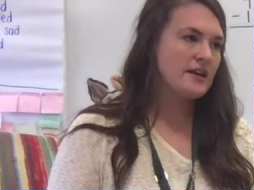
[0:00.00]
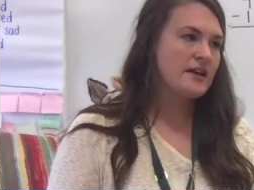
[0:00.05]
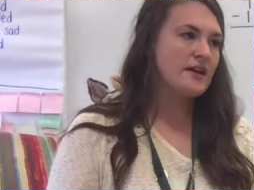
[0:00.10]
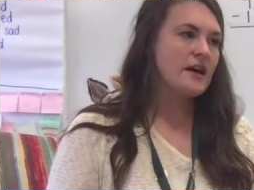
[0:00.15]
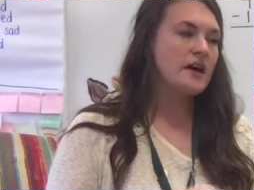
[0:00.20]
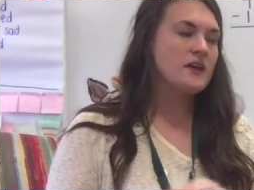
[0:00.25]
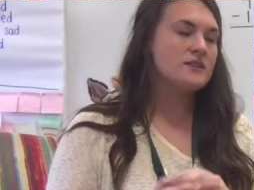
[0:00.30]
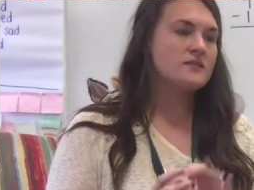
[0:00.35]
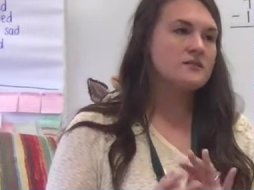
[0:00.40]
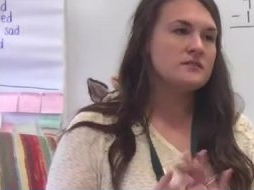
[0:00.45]

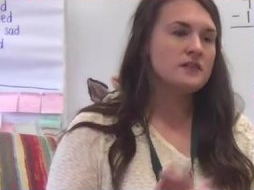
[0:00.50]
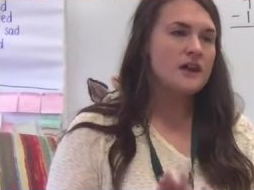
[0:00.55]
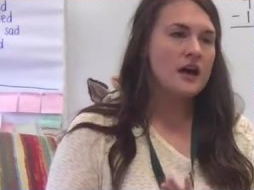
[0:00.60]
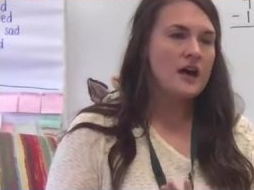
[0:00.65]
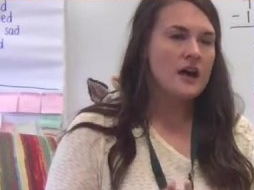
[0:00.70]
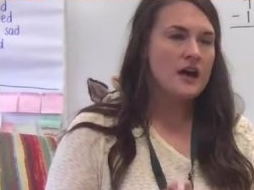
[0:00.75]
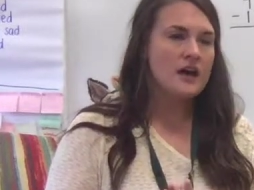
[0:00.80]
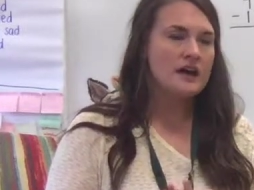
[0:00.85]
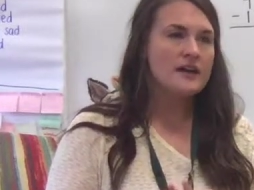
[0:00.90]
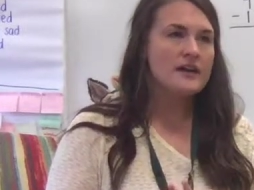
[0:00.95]
a
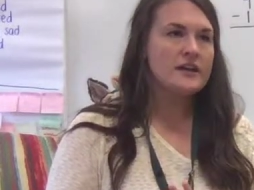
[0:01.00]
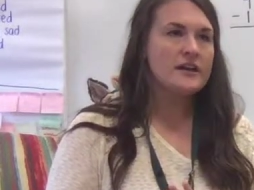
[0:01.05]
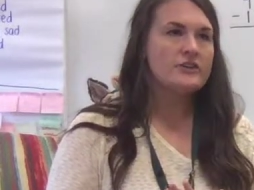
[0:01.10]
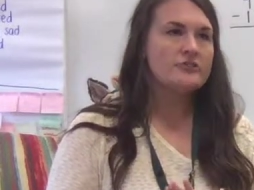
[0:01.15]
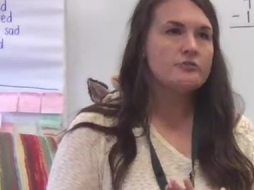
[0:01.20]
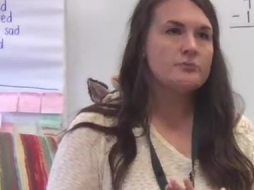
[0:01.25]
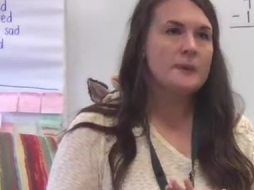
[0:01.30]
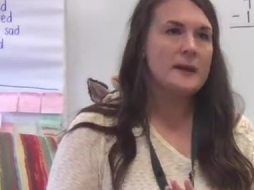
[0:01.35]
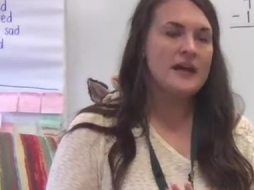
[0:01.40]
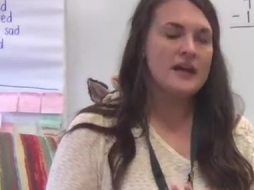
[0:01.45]
lot of
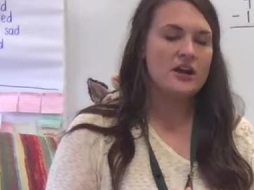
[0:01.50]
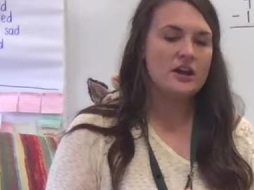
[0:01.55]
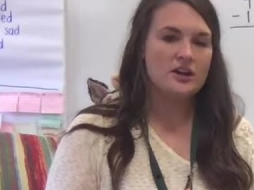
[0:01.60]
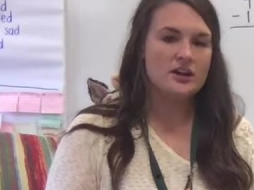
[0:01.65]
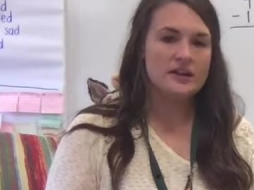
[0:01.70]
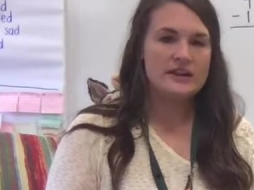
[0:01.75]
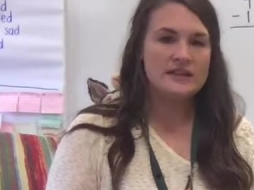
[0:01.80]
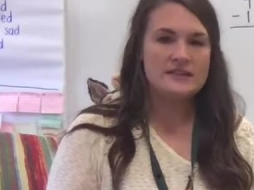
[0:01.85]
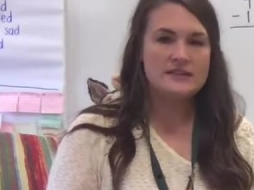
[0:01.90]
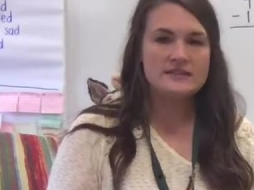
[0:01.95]

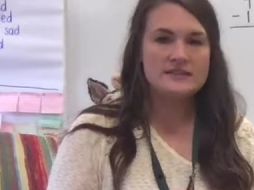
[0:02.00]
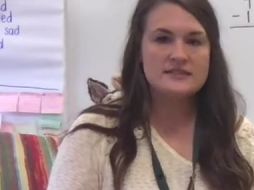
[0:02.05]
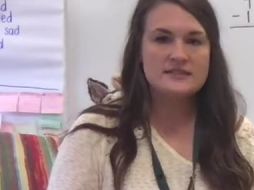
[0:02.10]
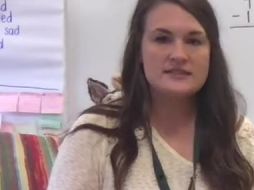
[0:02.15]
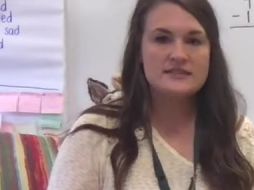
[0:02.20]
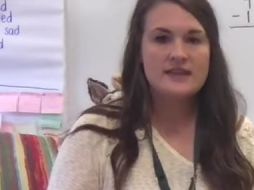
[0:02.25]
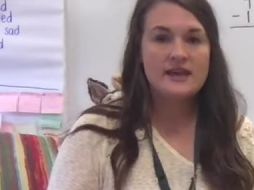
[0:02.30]
parents,